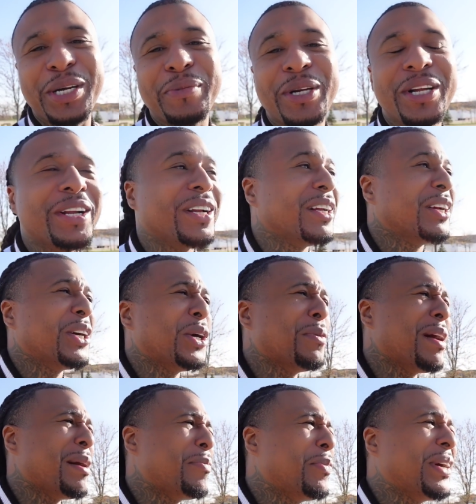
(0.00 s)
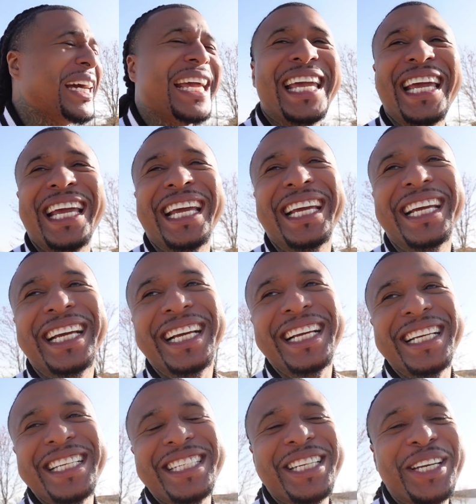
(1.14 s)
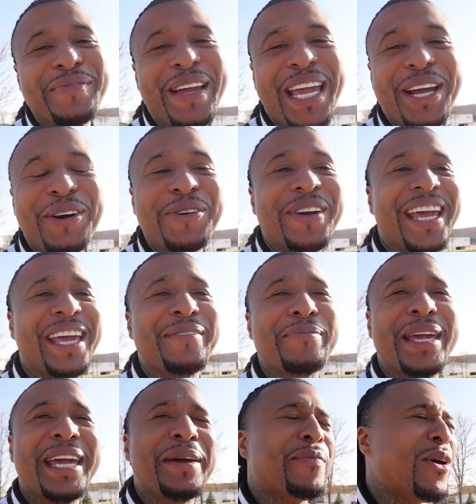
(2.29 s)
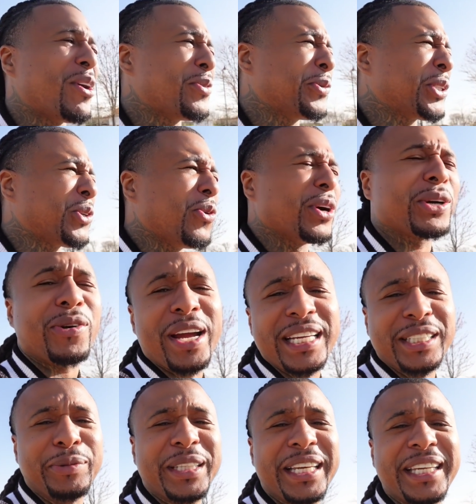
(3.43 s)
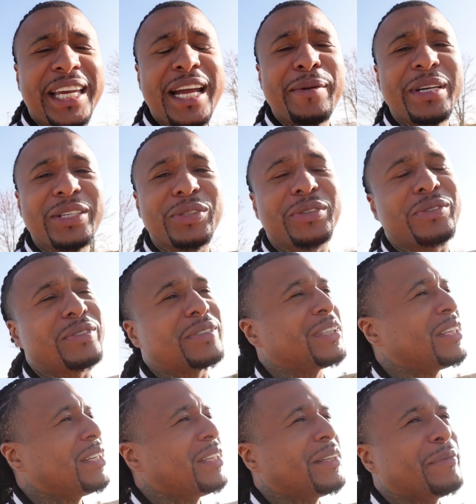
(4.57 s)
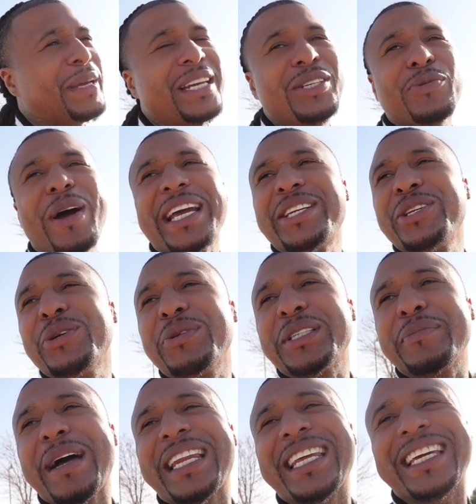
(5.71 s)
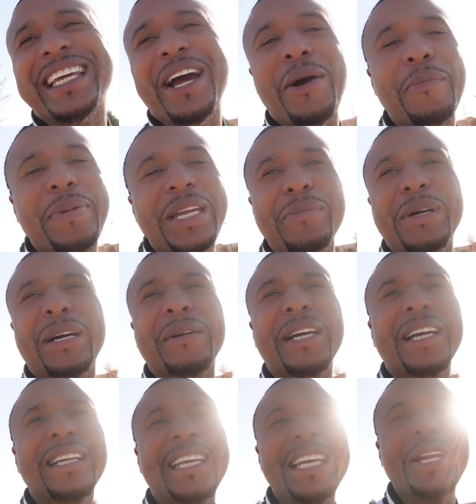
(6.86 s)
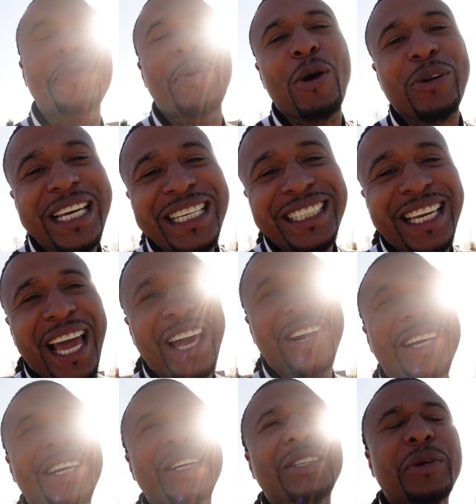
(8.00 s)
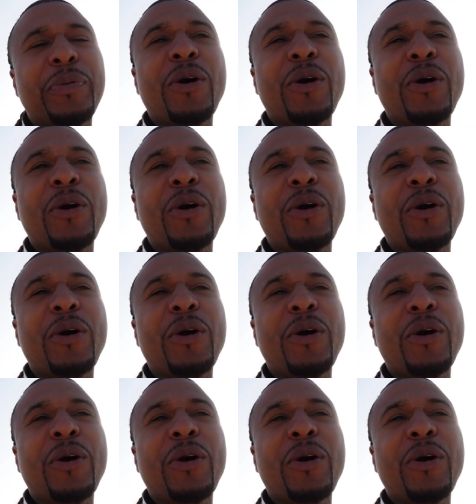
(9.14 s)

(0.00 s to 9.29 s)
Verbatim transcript: up on my boy. Sugar Man on that, man. Martin was going crazy with the camera. This man, this white dude was about to get out, beat him up. Then the police got the